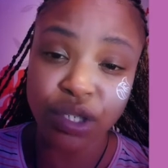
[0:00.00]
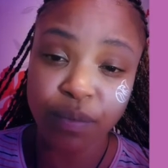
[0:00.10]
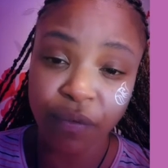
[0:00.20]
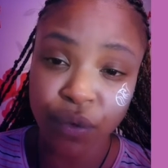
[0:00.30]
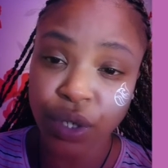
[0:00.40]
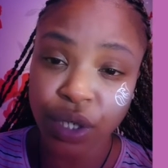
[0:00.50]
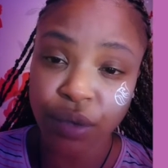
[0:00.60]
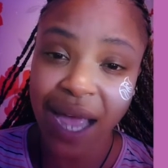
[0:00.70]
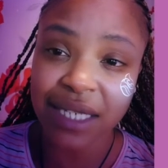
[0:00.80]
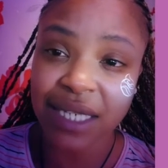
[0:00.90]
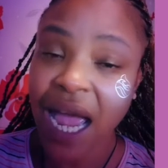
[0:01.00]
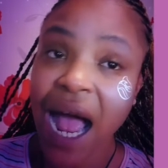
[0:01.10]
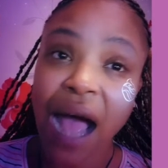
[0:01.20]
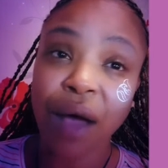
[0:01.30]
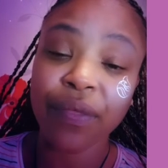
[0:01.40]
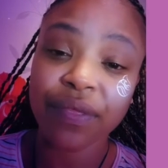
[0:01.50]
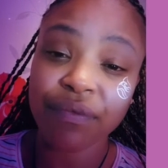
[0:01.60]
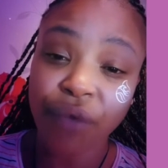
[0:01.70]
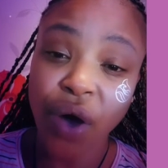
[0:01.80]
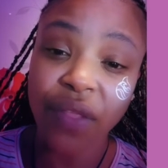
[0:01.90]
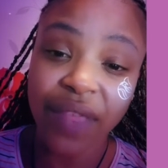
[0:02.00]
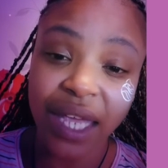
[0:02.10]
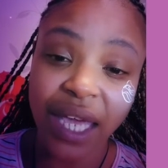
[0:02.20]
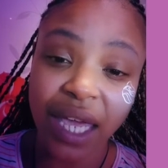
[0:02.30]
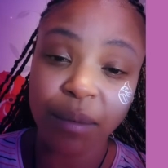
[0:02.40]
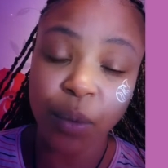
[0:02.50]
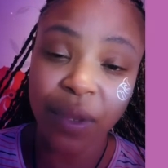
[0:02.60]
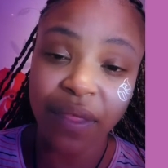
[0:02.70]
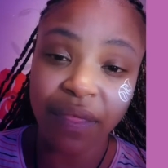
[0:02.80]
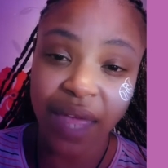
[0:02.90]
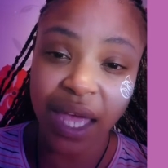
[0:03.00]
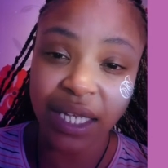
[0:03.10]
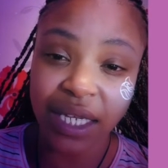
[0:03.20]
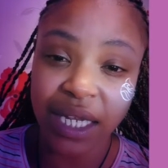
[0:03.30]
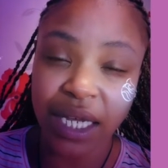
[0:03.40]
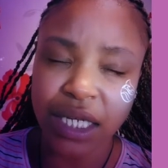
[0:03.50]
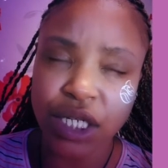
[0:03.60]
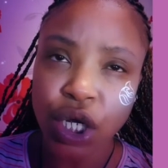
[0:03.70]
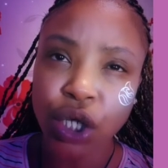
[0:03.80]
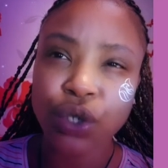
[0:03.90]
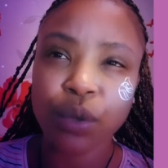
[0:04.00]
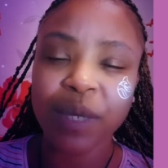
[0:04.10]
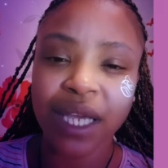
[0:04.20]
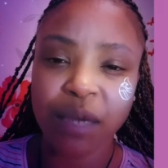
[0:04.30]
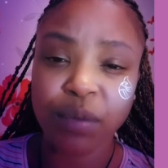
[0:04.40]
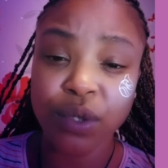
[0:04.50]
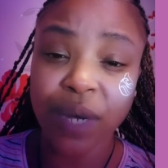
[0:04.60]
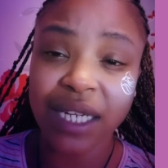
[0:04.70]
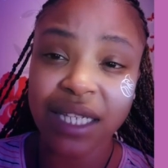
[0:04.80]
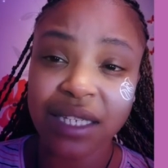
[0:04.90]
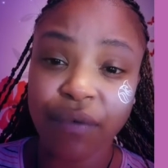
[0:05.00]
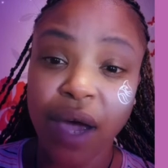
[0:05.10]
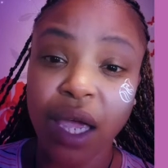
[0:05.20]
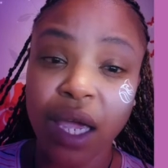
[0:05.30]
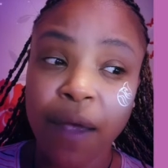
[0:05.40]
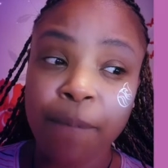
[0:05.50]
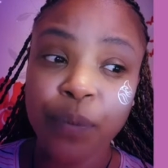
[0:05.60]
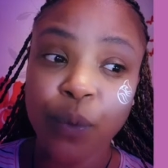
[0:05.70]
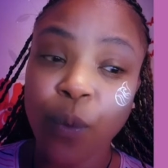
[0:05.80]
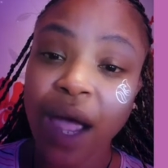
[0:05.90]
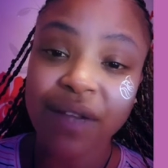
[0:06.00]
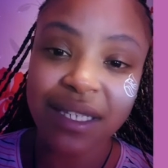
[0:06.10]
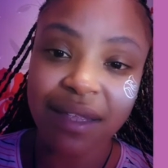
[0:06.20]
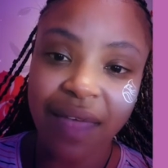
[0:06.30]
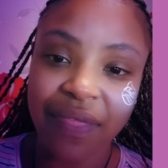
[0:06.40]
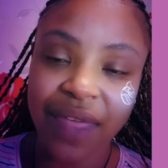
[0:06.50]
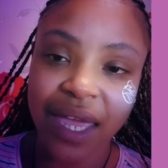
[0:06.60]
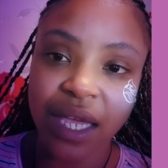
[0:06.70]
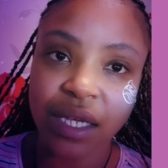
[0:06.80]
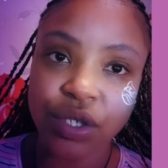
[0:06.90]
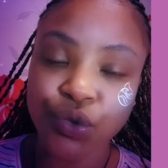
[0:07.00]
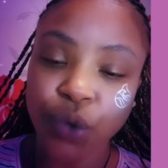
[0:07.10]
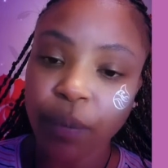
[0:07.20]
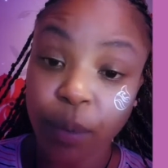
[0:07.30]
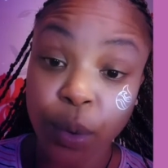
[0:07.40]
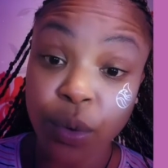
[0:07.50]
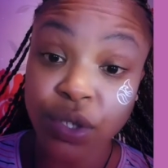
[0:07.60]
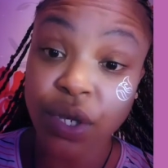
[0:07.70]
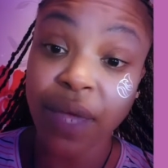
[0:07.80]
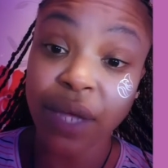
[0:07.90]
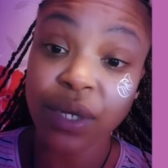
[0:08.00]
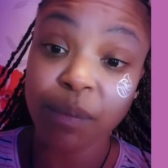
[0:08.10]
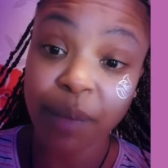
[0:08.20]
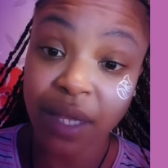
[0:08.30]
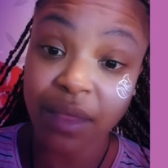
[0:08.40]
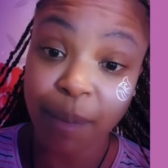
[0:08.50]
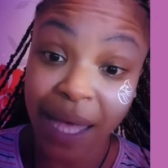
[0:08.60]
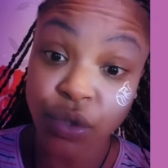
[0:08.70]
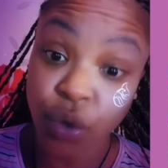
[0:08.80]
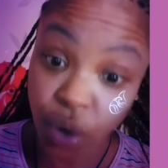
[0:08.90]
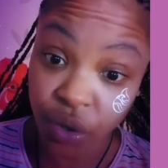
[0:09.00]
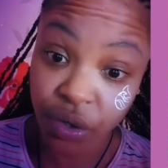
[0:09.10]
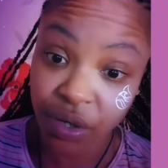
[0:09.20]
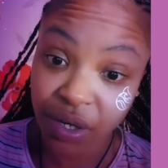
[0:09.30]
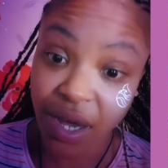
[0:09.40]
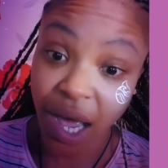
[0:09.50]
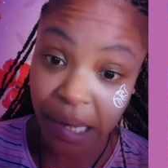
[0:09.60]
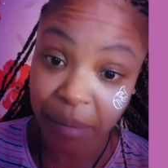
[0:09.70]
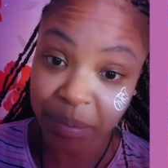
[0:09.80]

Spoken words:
before you and how far they came within their healing, and you being able to identify where is it that they dropped the ball so that you can pick the baton up